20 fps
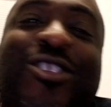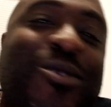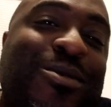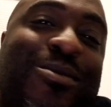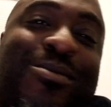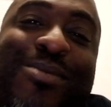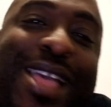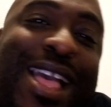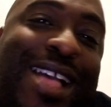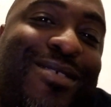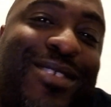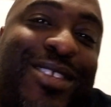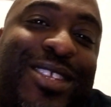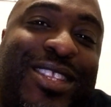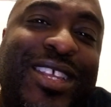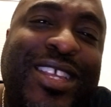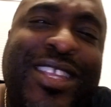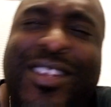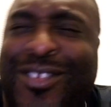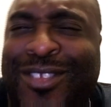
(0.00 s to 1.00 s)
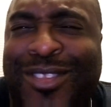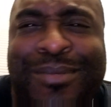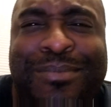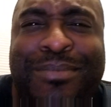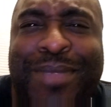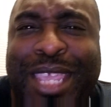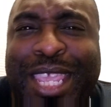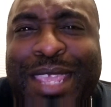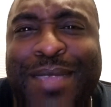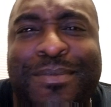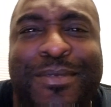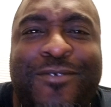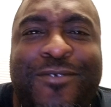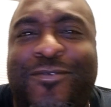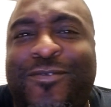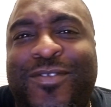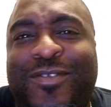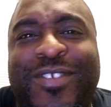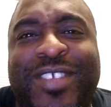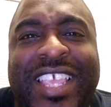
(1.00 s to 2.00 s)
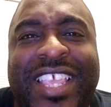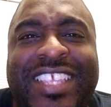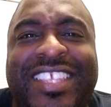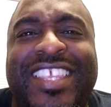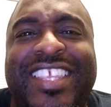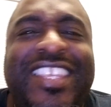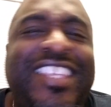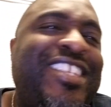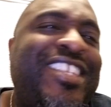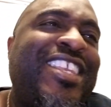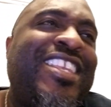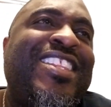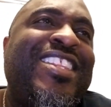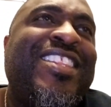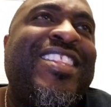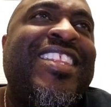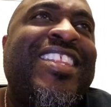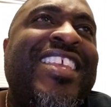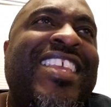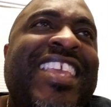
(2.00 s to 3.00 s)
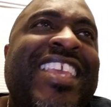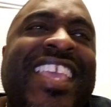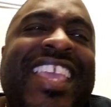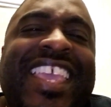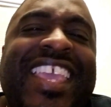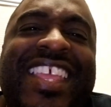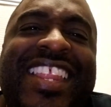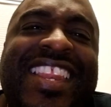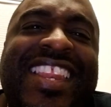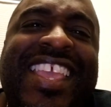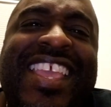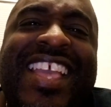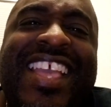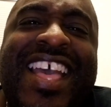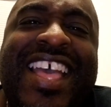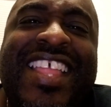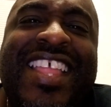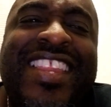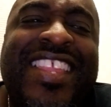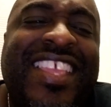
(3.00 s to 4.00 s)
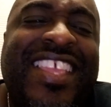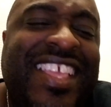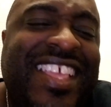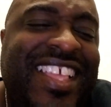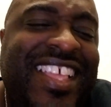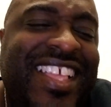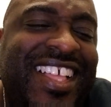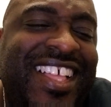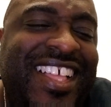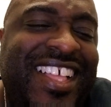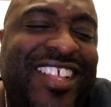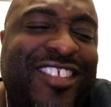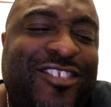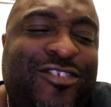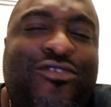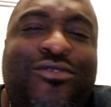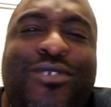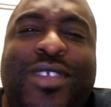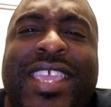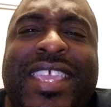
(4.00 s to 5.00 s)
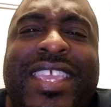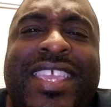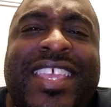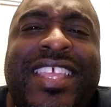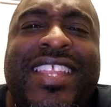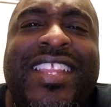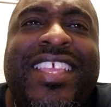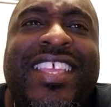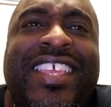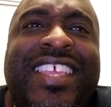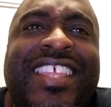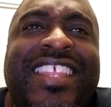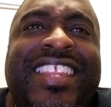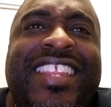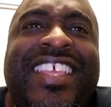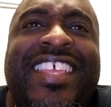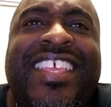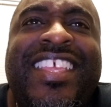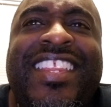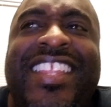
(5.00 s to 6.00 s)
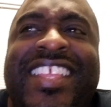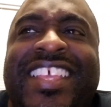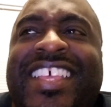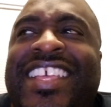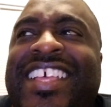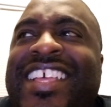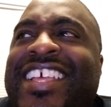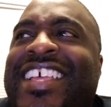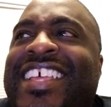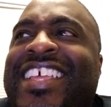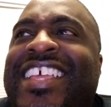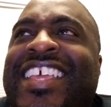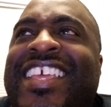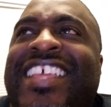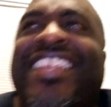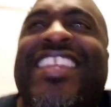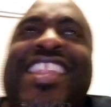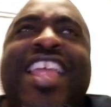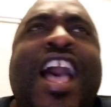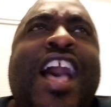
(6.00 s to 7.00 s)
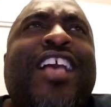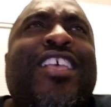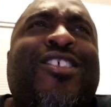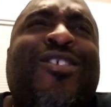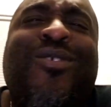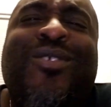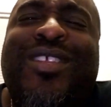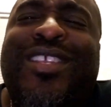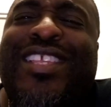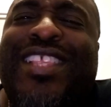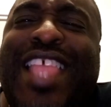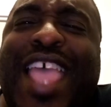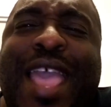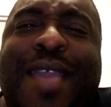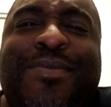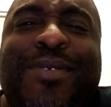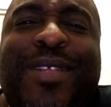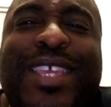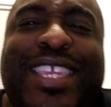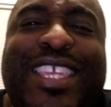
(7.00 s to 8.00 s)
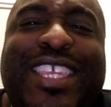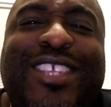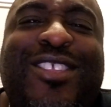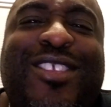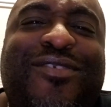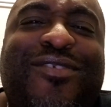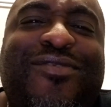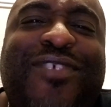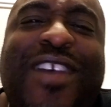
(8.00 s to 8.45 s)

showing them how it's done. There's a meme of Jay-Z sitting, and they got Drake and Nas on his lap like he's their